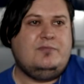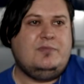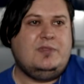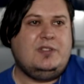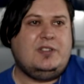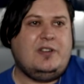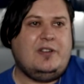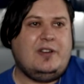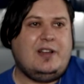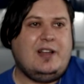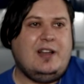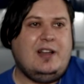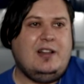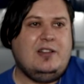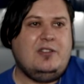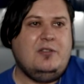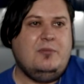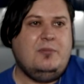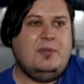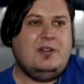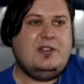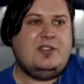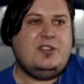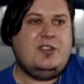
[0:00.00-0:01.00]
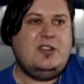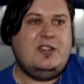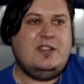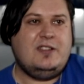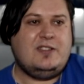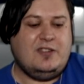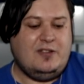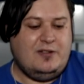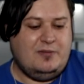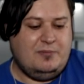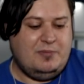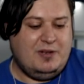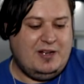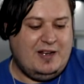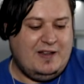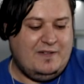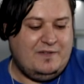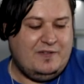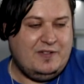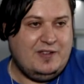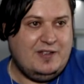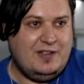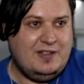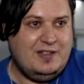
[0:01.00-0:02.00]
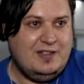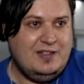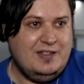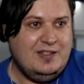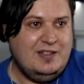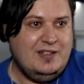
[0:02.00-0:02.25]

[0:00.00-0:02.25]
I can't do much here, so I'm going to have to...